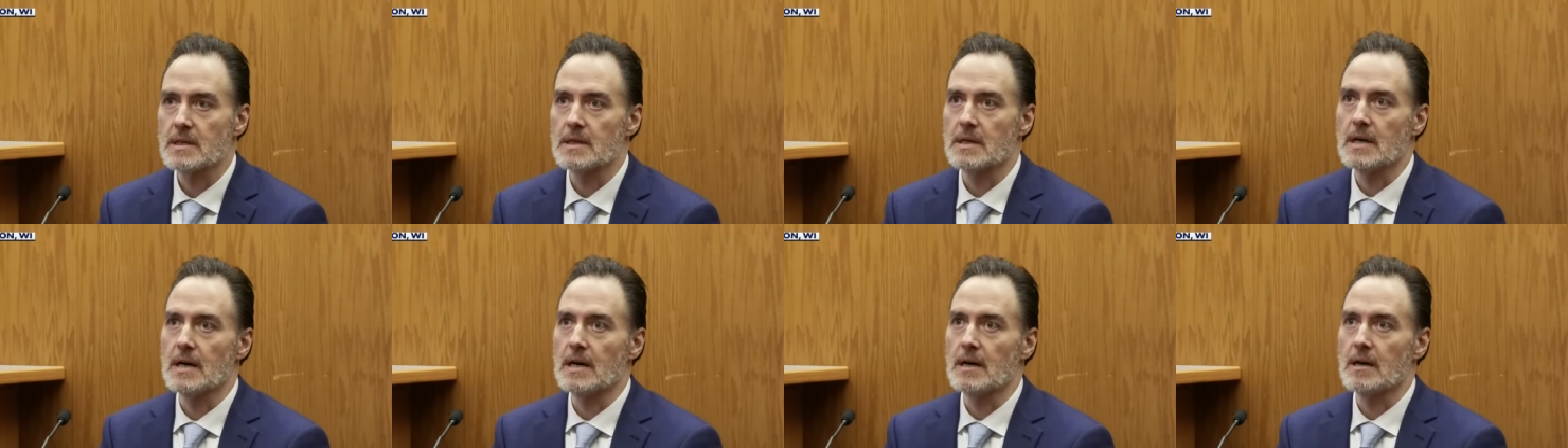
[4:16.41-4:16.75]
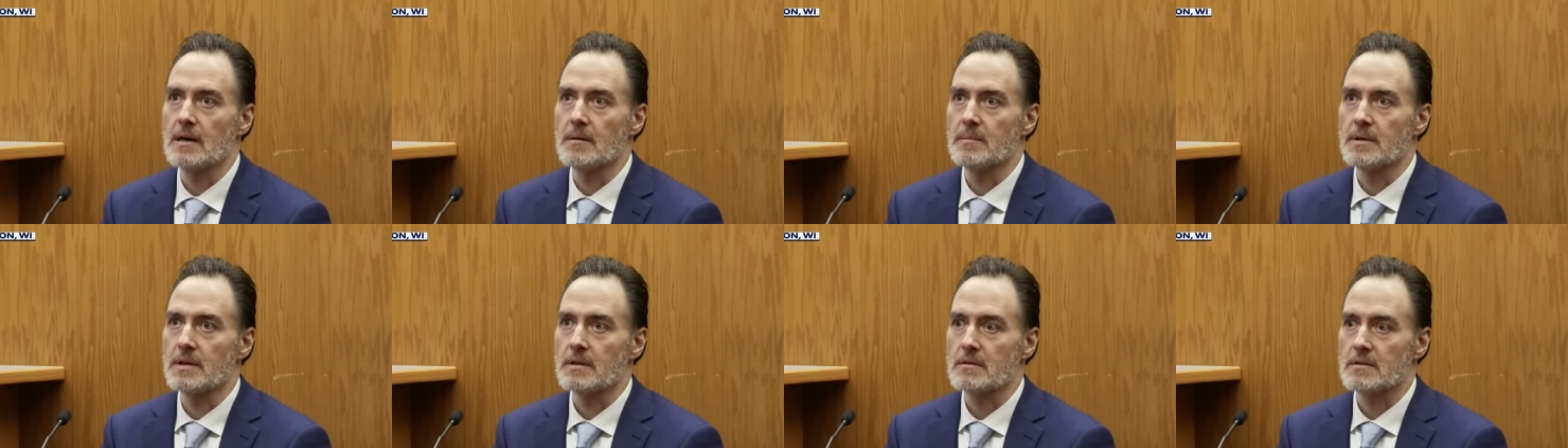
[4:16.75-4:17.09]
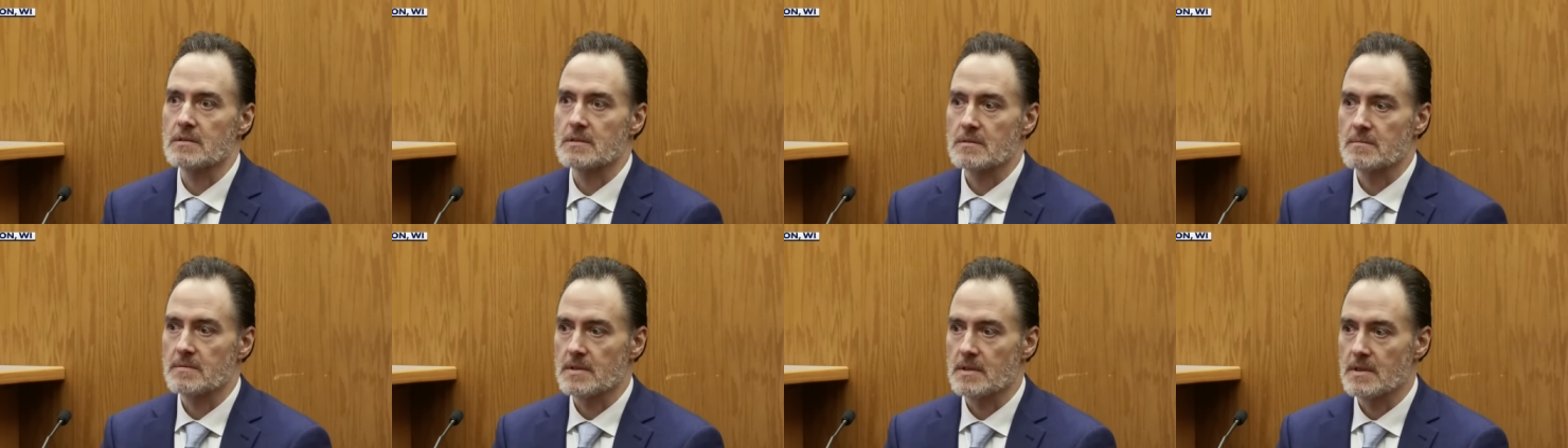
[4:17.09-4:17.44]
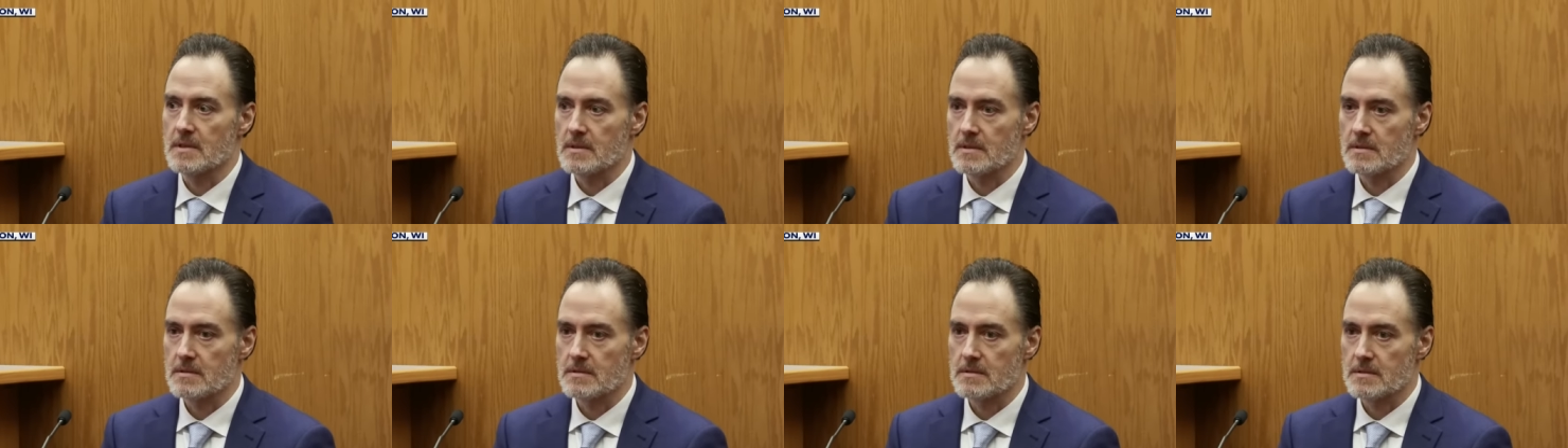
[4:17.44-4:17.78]
uh, because of
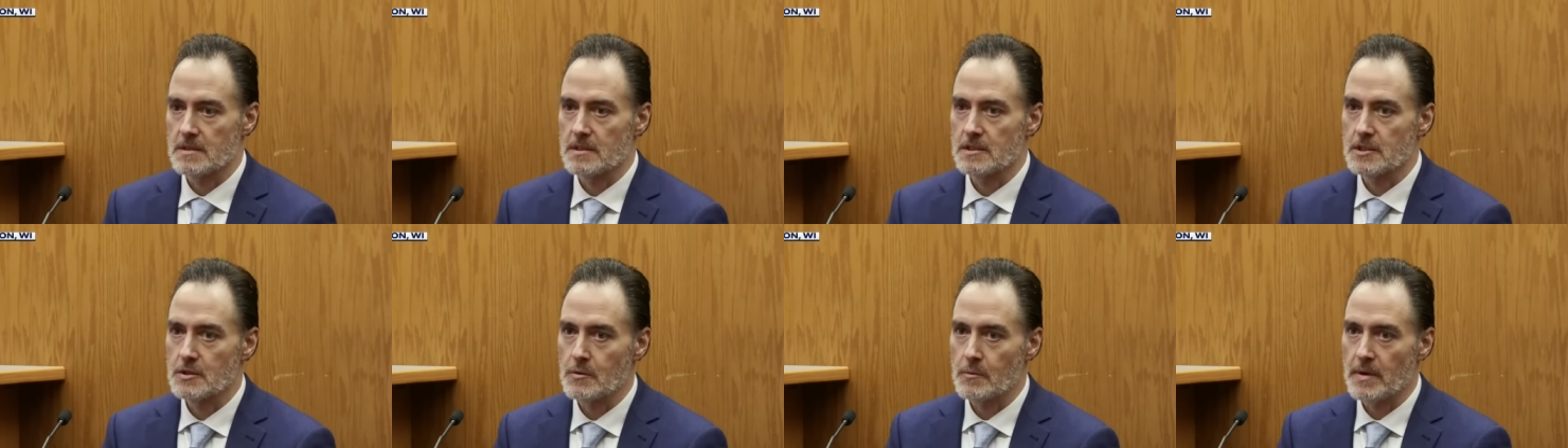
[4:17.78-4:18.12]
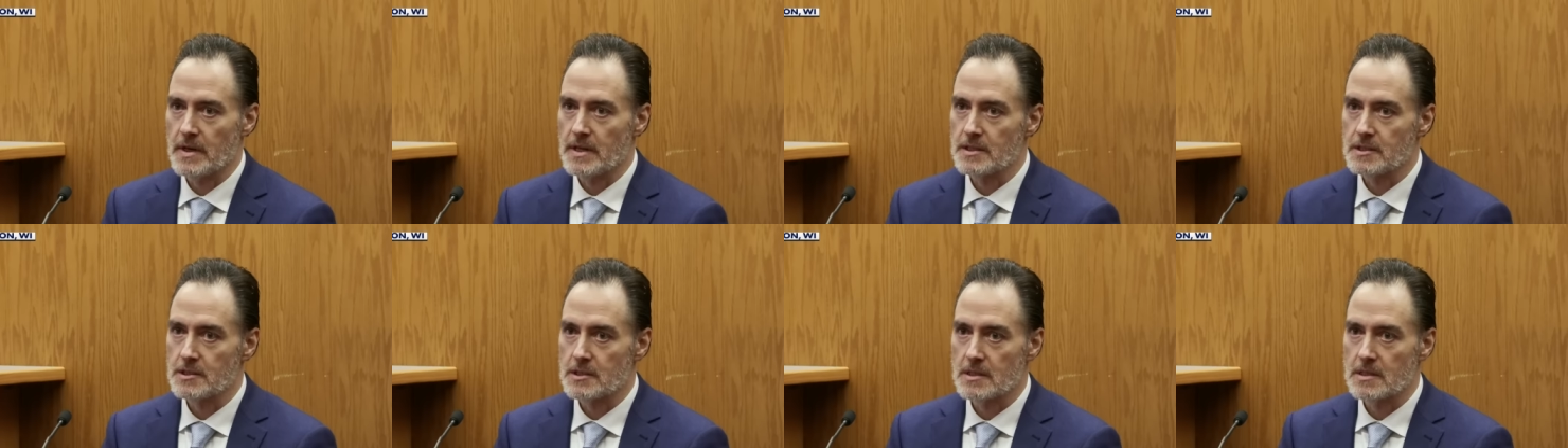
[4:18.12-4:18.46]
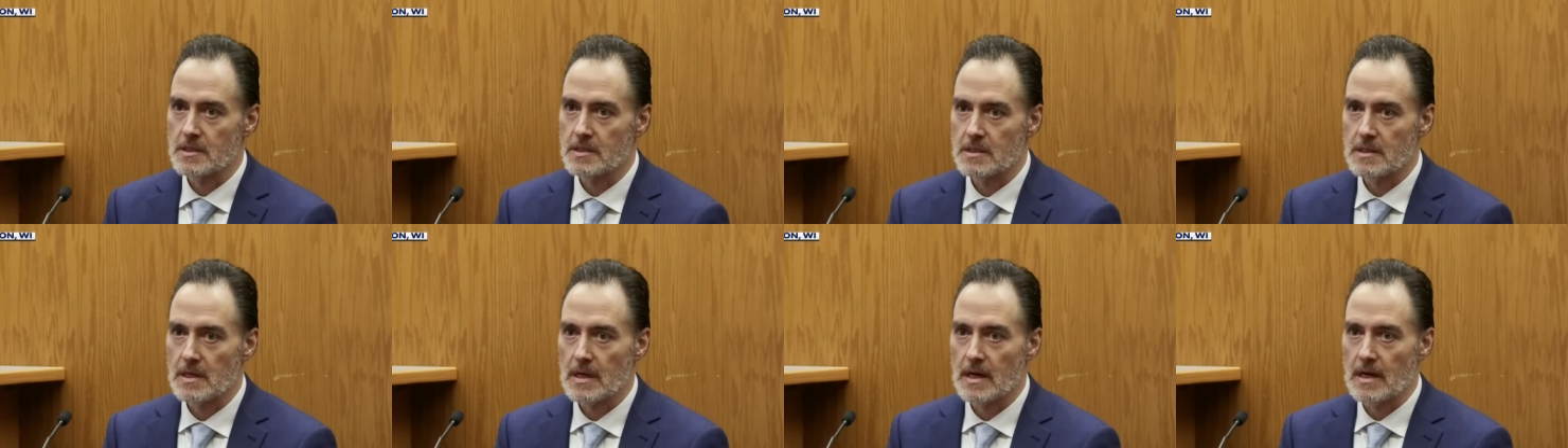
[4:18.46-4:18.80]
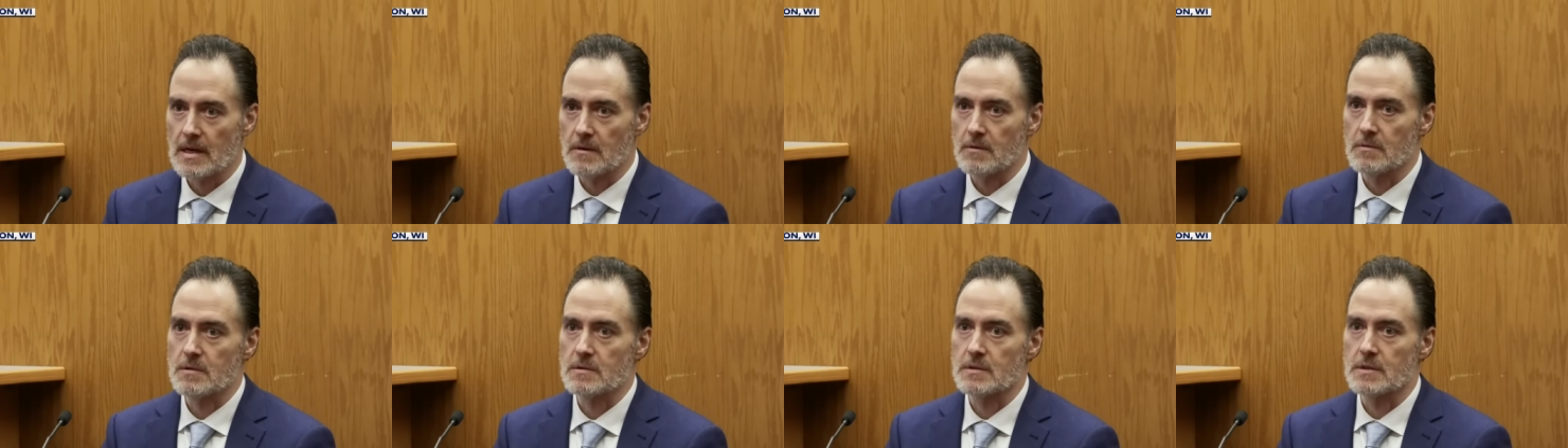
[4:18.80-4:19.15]
the situation,
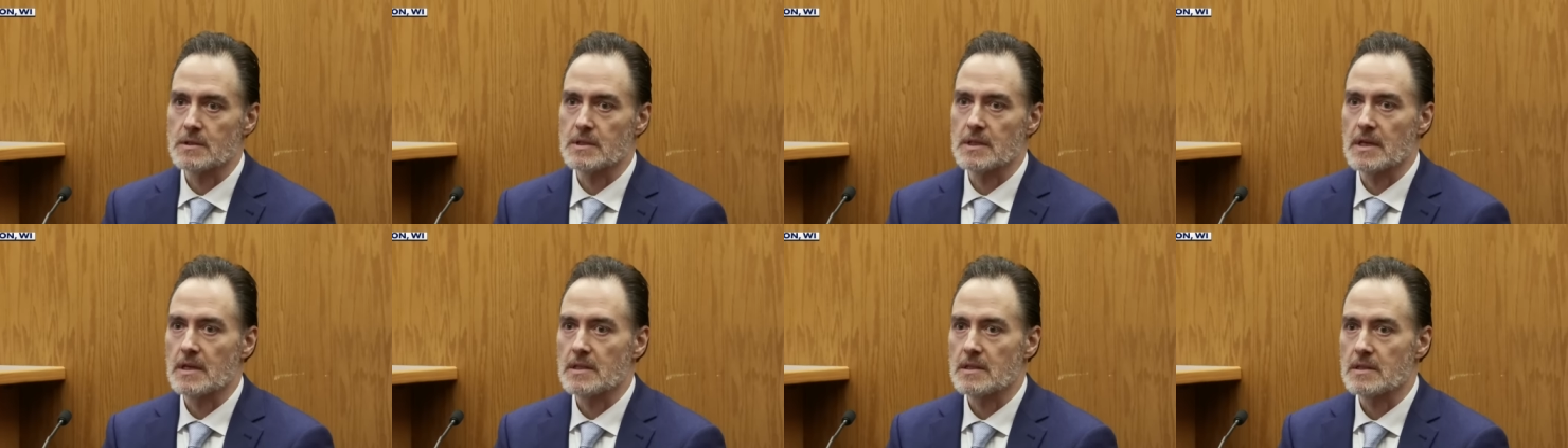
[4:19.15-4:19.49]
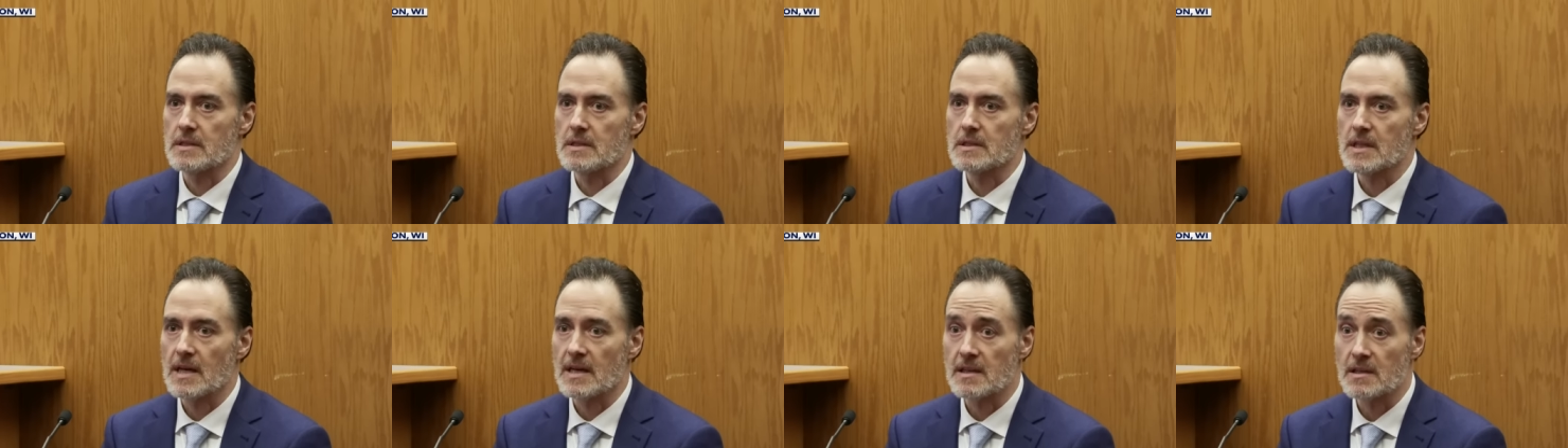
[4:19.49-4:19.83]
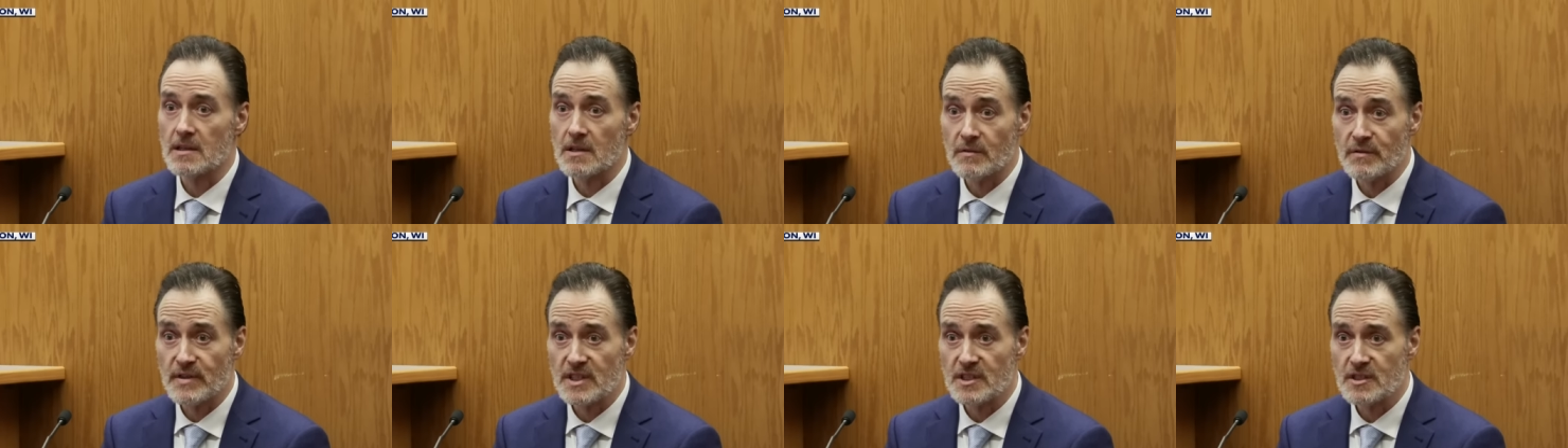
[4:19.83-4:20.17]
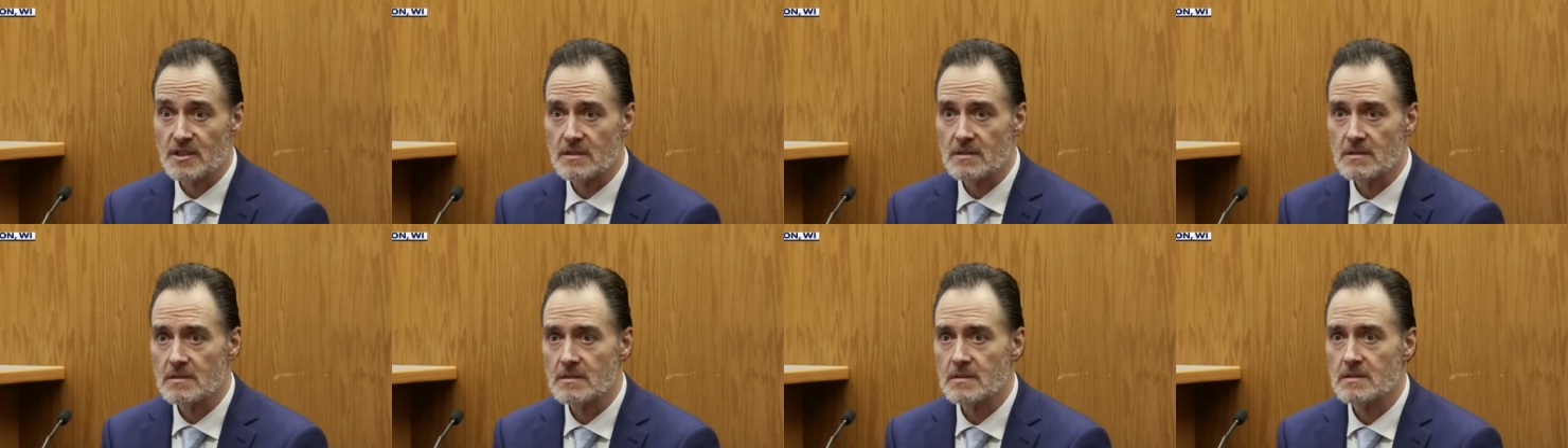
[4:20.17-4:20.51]
I was getting tunnel vision.